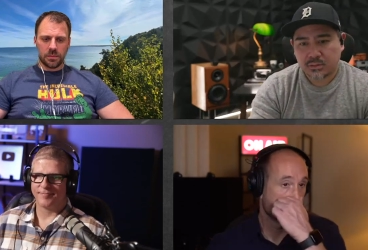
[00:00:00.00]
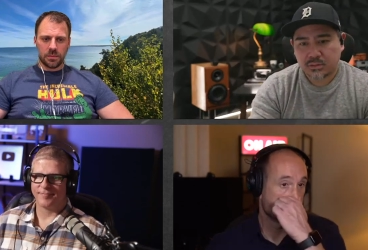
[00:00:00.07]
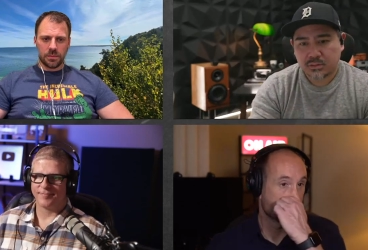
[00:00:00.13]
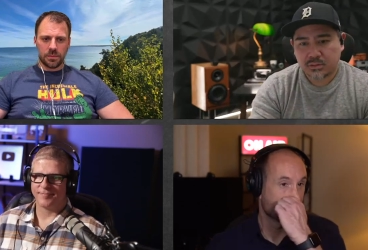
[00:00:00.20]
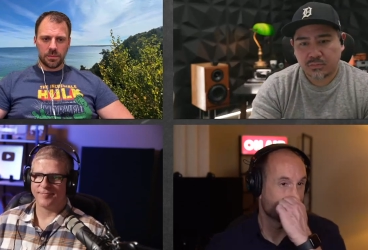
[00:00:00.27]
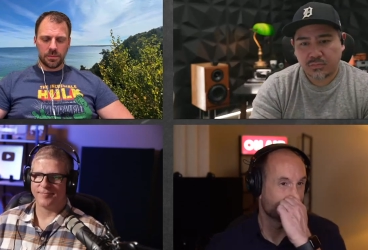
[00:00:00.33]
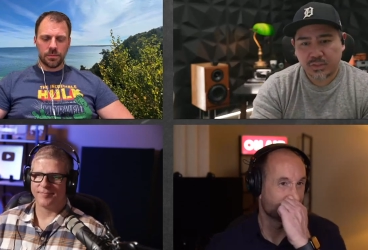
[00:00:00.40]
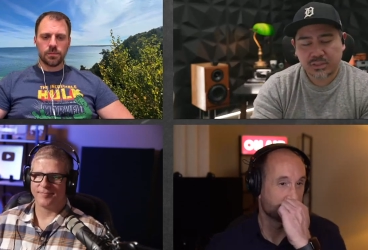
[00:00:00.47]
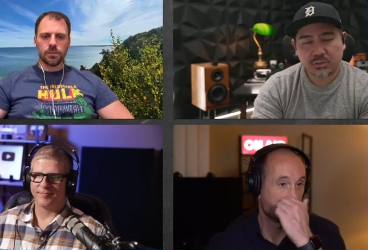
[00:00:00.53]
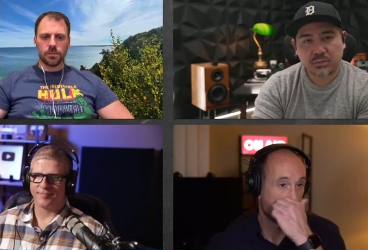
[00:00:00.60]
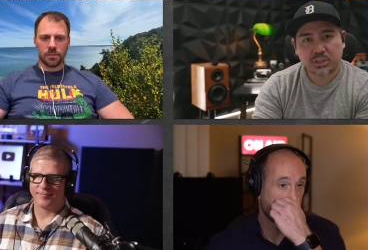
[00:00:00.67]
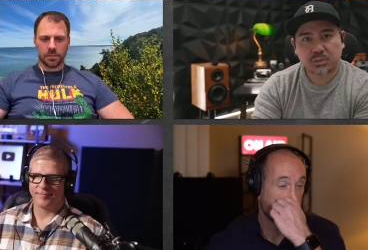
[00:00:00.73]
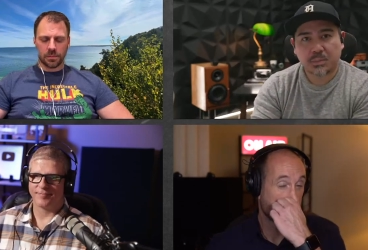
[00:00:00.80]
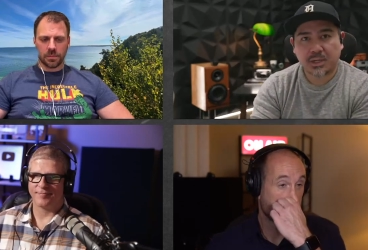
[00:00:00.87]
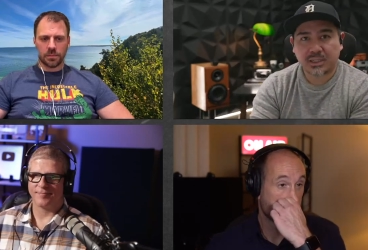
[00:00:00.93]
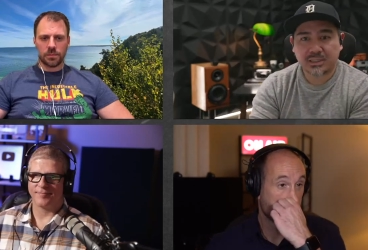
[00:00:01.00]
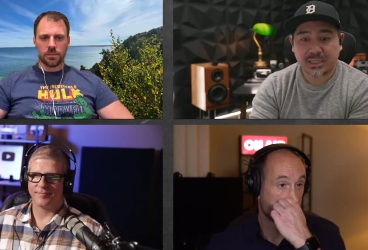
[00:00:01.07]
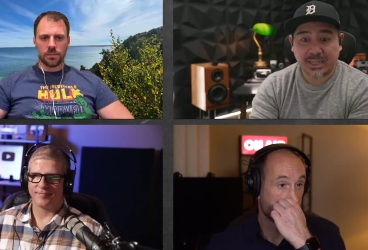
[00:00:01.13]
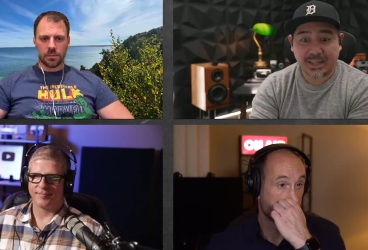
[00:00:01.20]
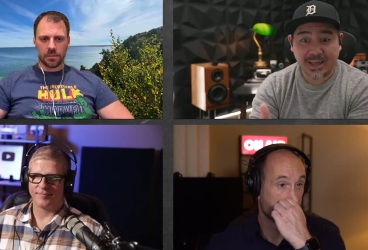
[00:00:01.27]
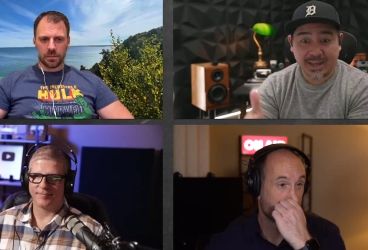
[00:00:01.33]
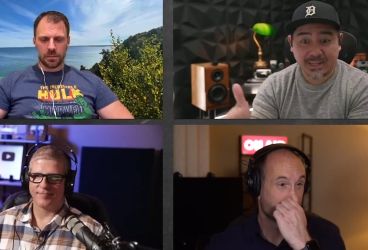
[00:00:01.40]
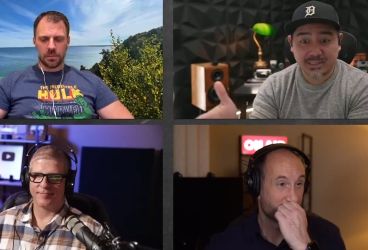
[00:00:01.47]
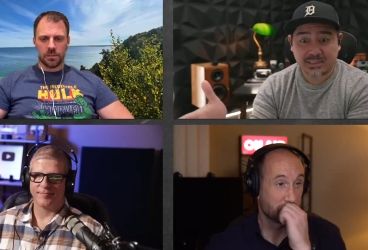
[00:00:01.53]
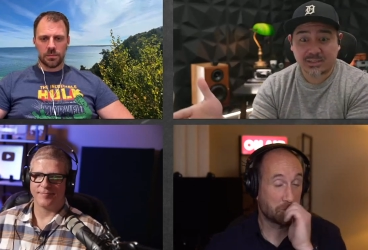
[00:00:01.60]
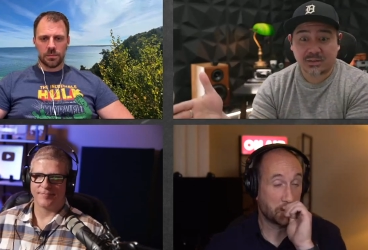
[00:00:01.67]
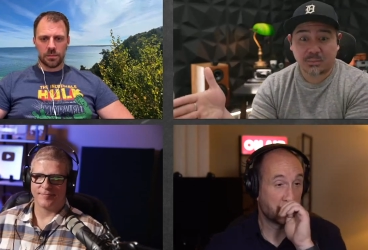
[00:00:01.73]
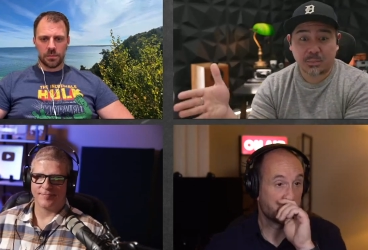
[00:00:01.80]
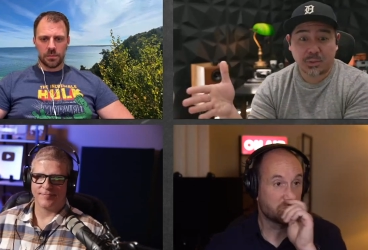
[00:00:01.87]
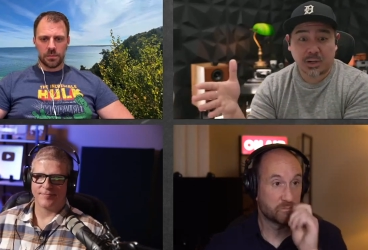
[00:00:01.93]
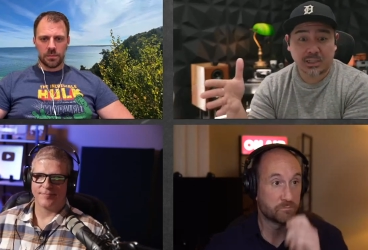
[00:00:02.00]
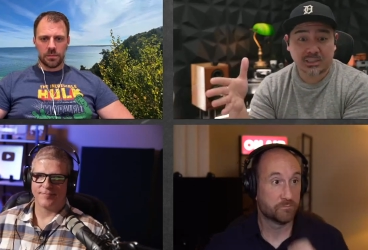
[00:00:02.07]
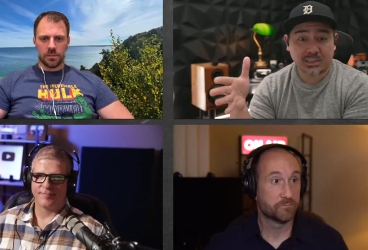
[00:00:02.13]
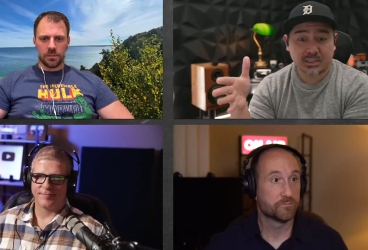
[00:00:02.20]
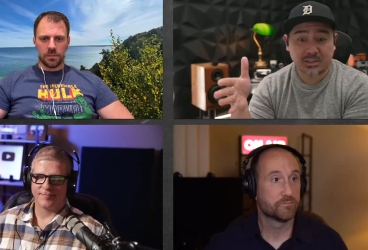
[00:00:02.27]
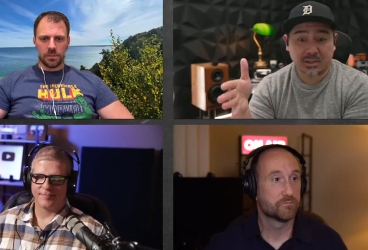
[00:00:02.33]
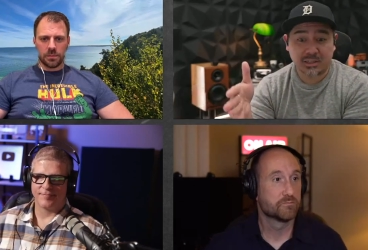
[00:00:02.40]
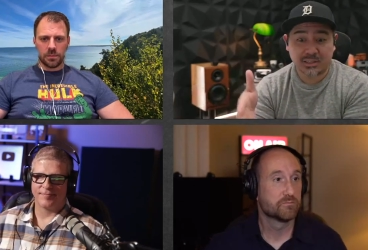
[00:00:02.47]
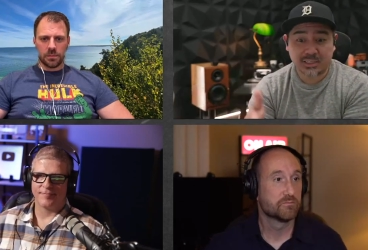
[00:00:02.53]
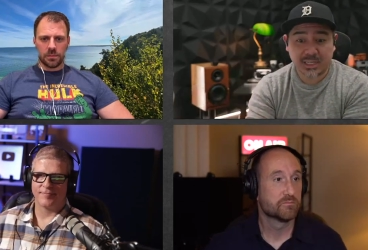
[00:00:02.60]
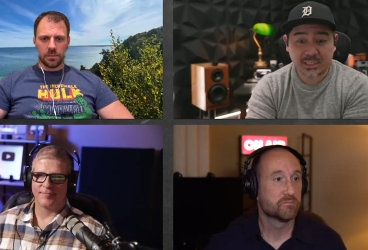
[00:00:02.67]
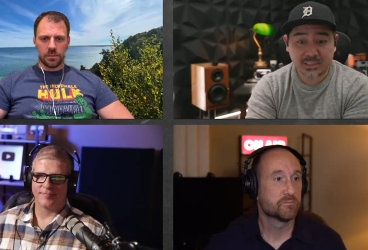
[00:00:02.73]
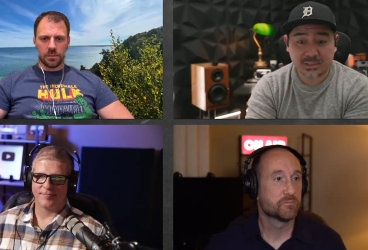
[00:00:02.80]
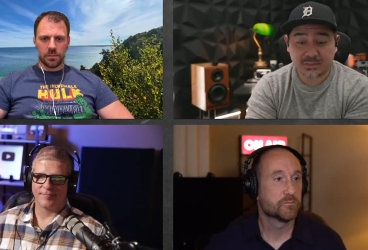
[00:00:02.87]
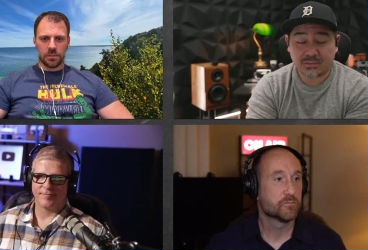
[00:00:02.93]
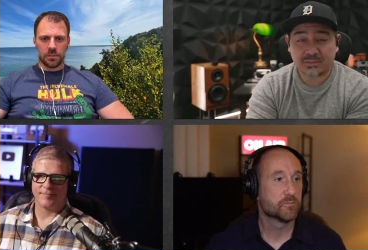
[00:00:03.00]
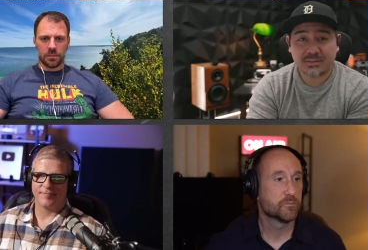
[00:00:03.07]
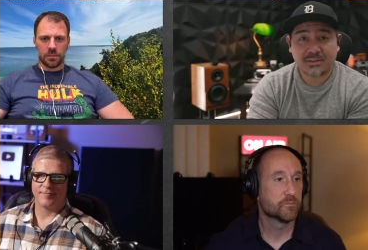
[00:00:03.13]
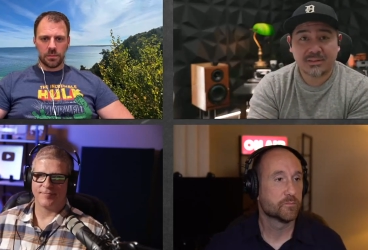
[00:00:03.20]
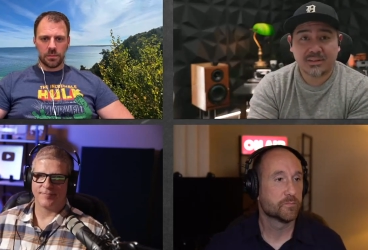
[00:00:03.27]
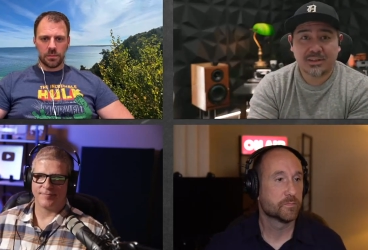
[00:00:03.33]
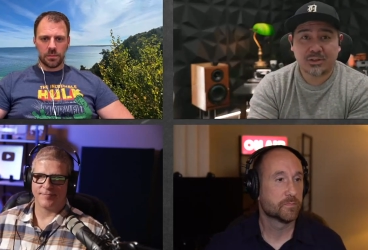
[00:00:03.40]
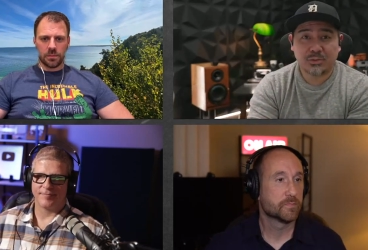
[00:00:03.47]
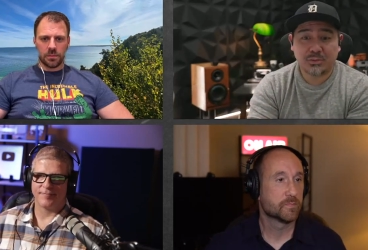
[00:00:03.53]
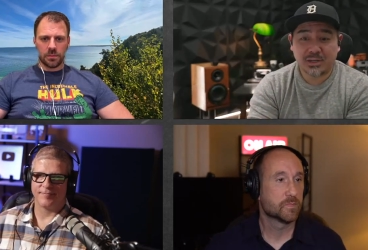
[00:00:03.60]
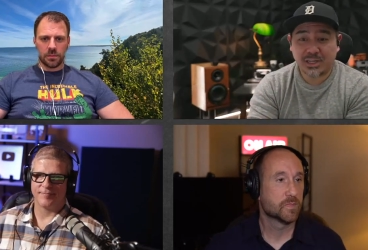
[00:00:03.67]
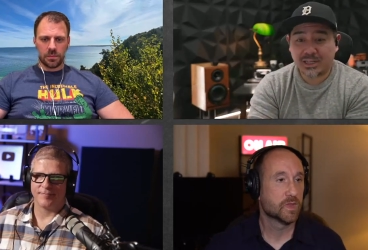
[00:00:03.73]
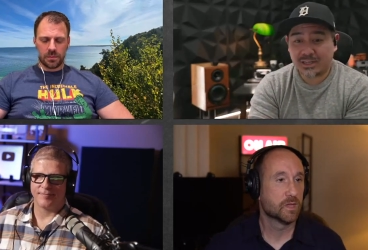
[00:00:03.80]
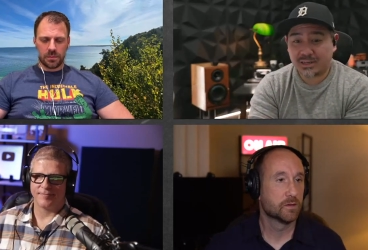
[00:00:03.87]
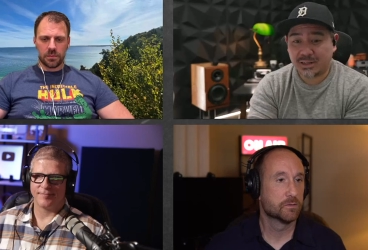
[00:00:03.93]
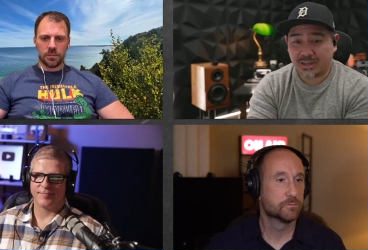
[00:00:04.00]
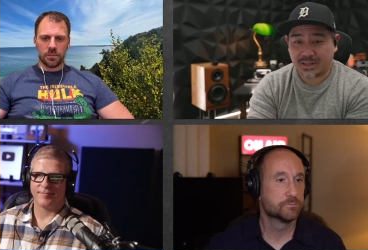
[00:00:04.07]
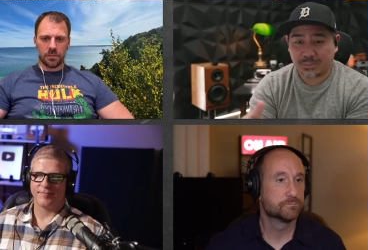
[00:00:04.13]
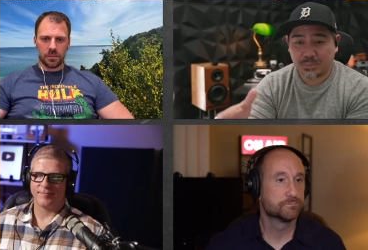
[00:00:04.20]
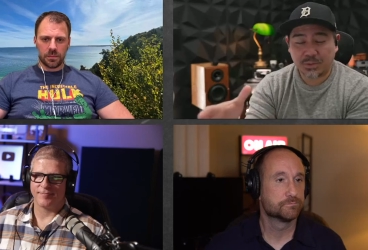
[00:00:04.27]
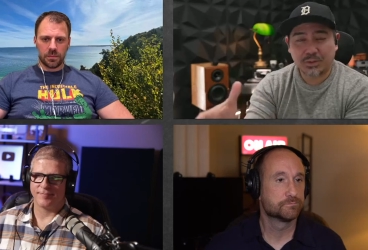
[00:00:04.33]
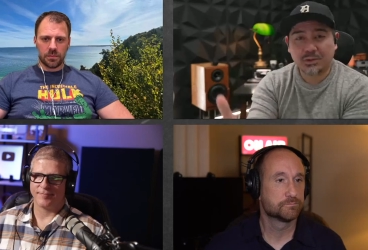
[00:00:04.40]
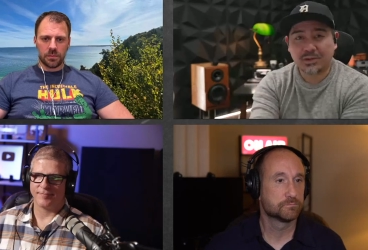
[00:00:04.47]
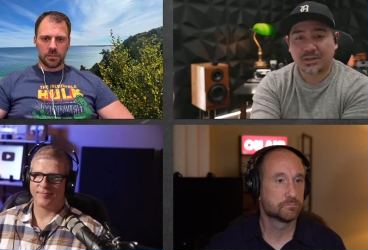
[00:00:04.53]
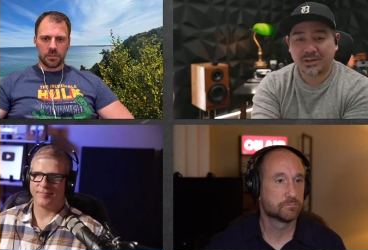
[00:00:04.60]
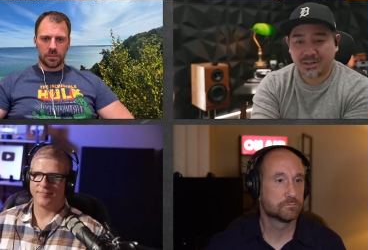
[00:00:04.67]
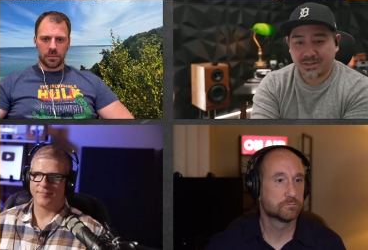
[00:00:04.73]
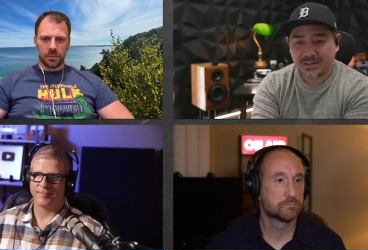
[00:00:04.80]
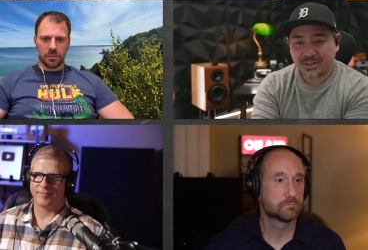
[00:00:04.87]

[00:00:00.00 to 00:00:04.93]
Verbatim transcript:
Speaker 1: to fix the response, and that's processor intensive. You need a computer